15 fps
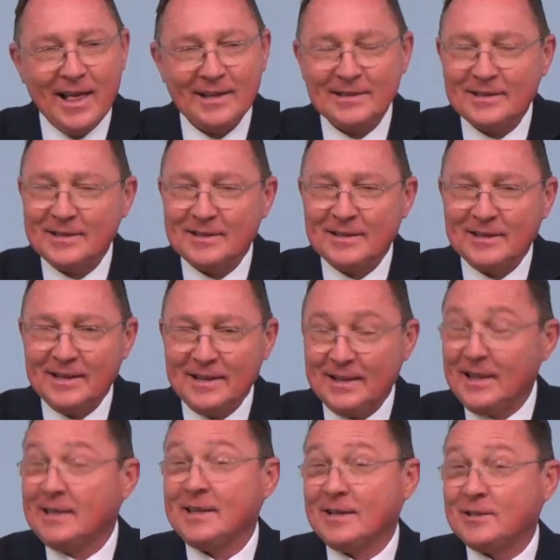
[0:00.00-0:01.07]
that's
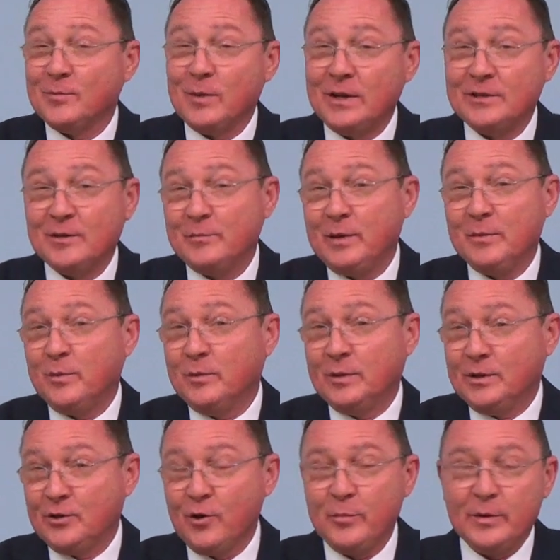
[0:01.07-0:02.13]
that's the way some people
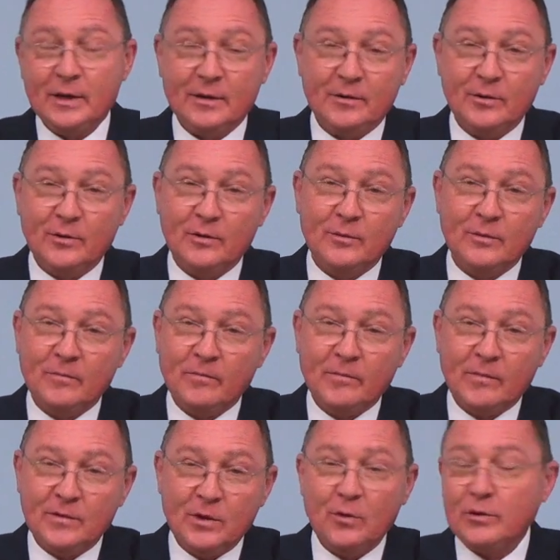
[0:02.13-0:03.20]
interpret it who
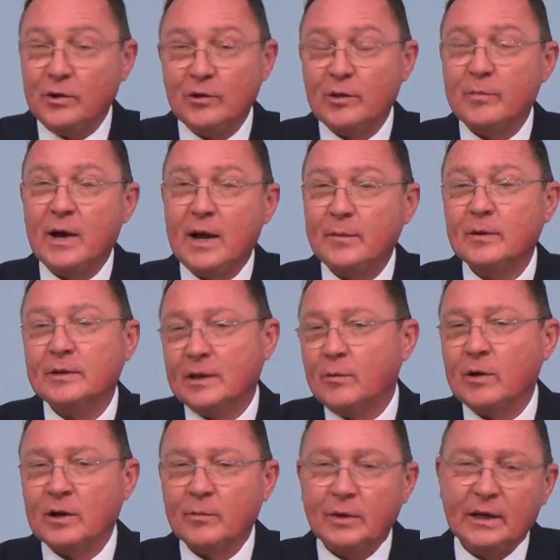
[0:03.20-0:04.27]
don't know the Bible and they
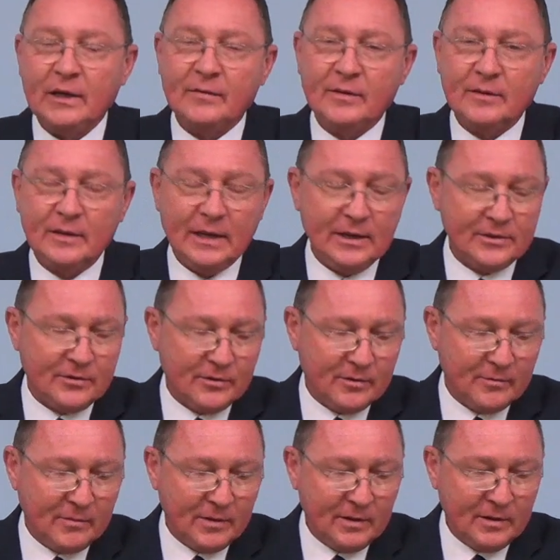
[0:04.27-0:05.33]
want to believe in
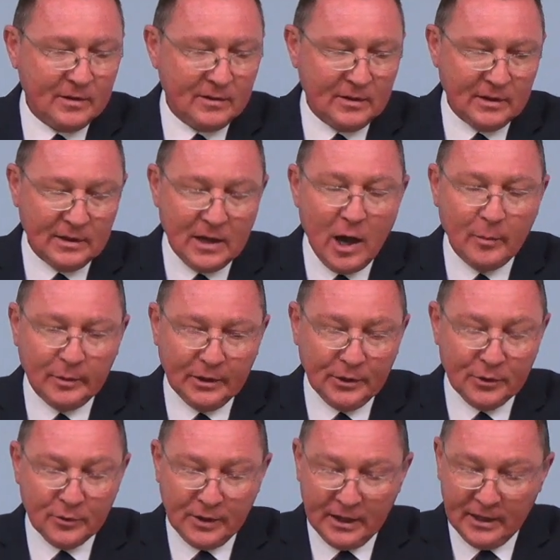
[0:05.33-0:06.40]
Eastern
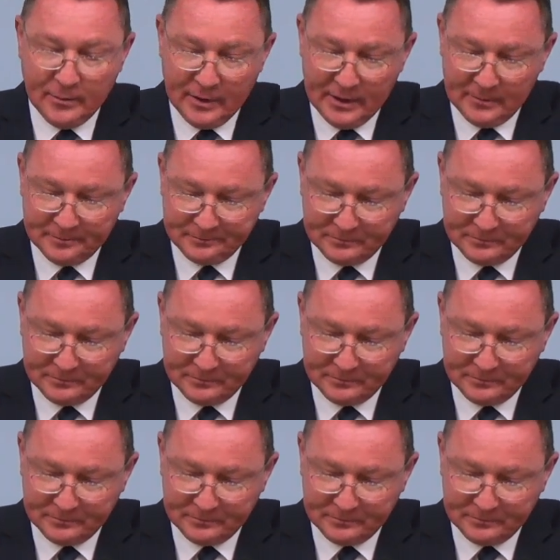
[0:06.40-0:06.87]
gobbledygook anyway.